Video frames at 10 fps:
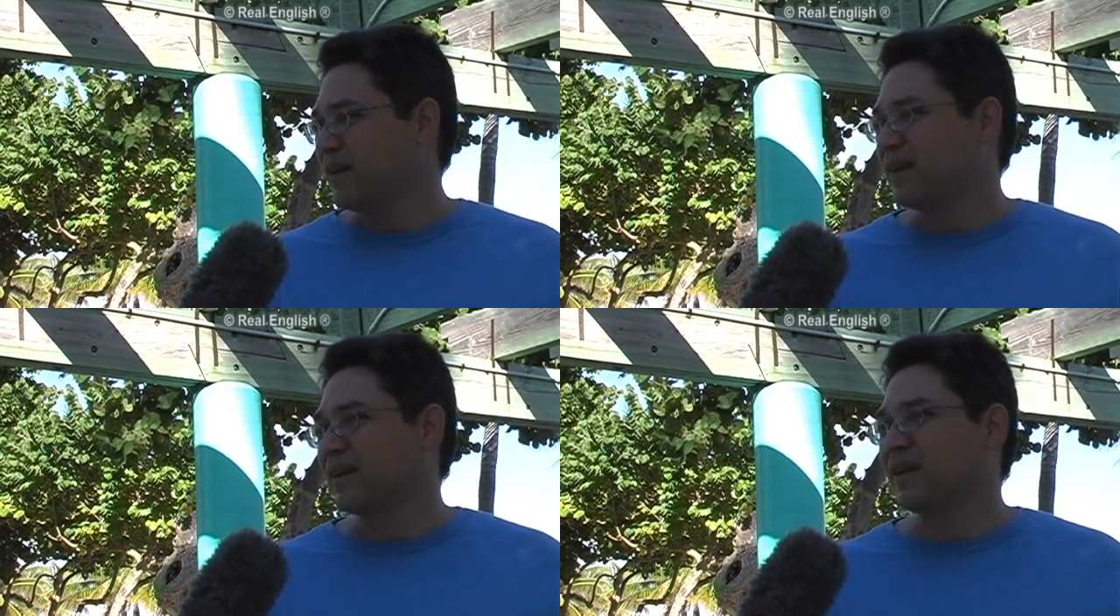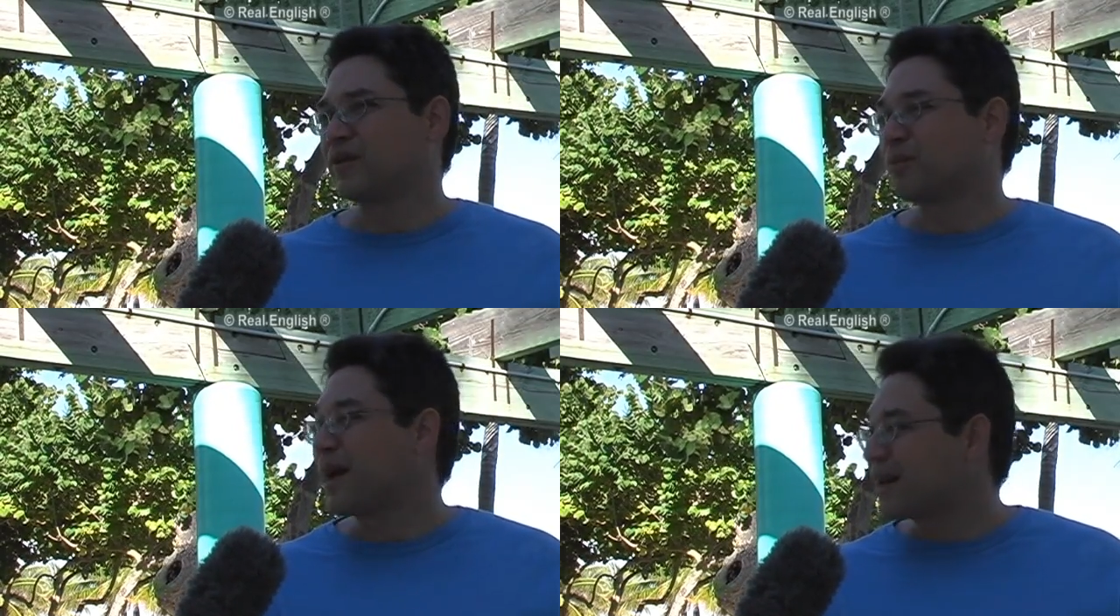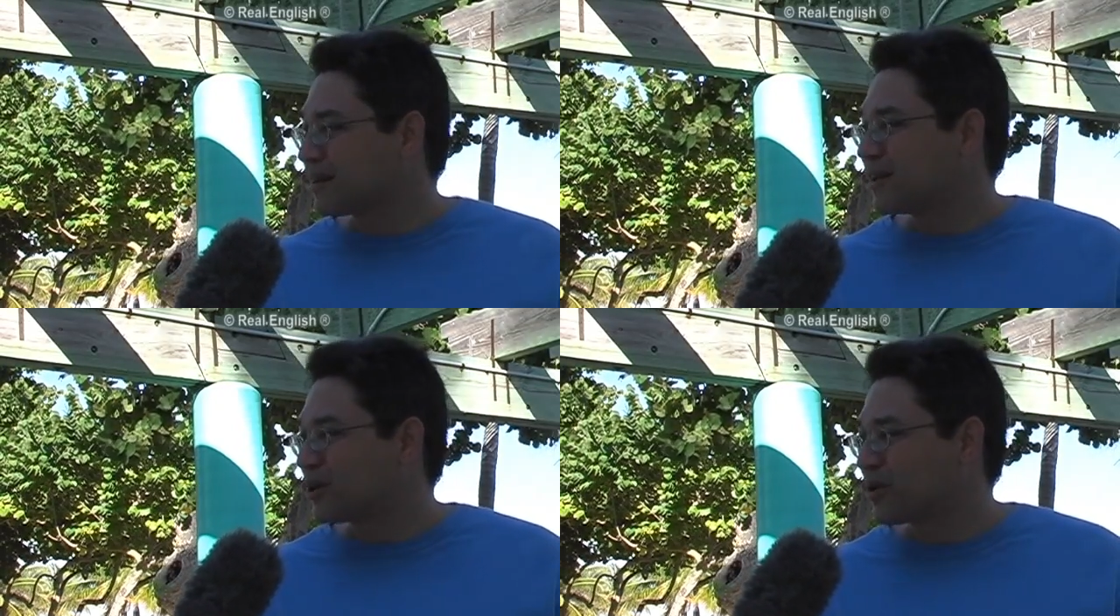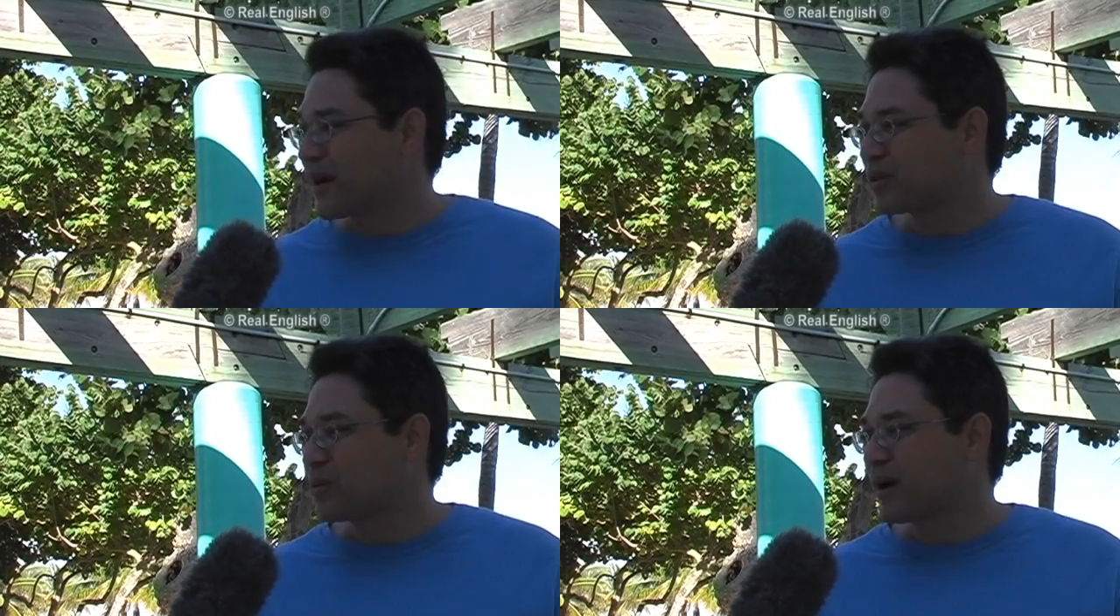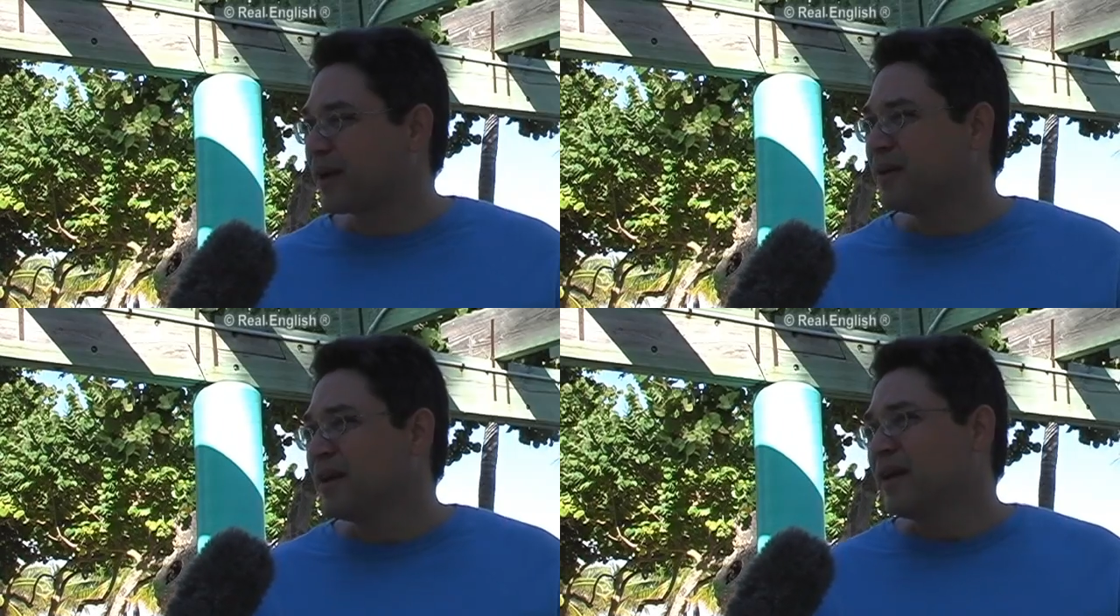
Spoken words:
in a grammatically correct way.